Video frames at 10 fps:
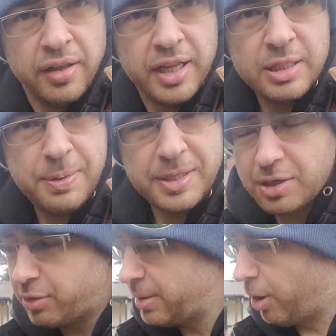This piece
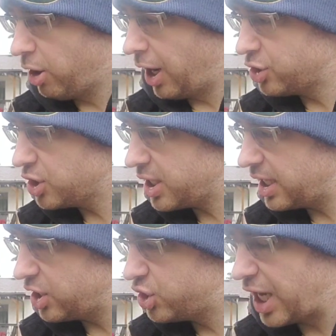of rebar, I just
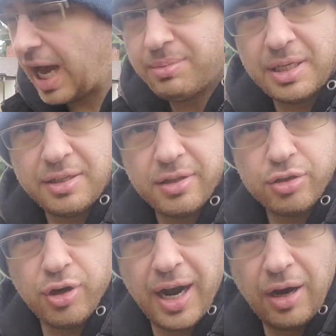kind of jammed into the
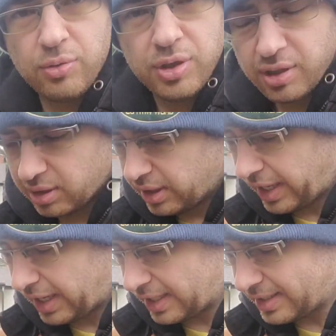ground
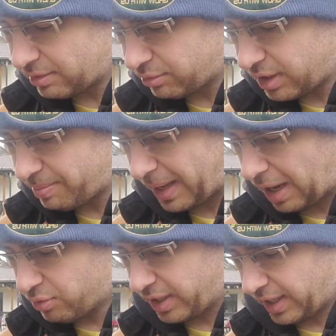and I didn't really
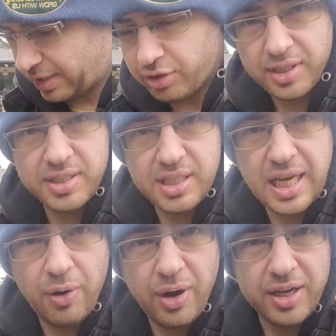pound it. And you can
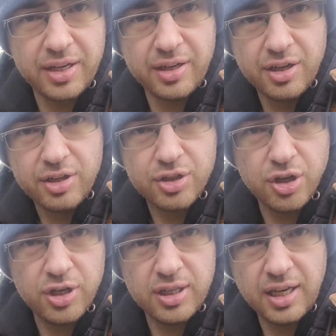see how I can
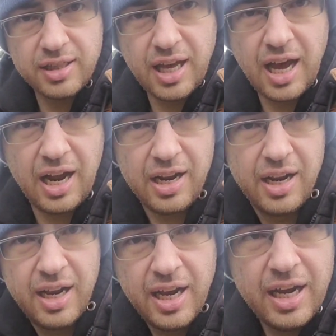turn it like that.
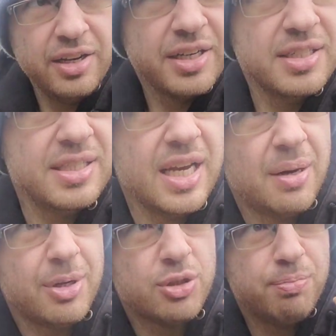And you can see
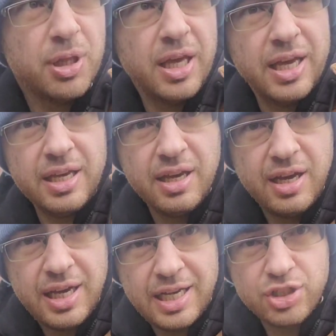how much play
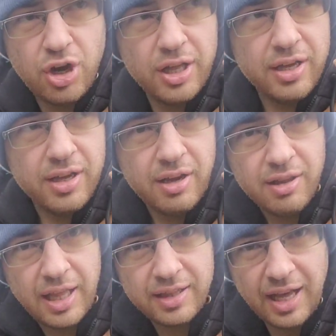is on it
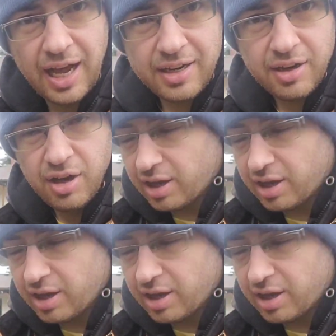like that.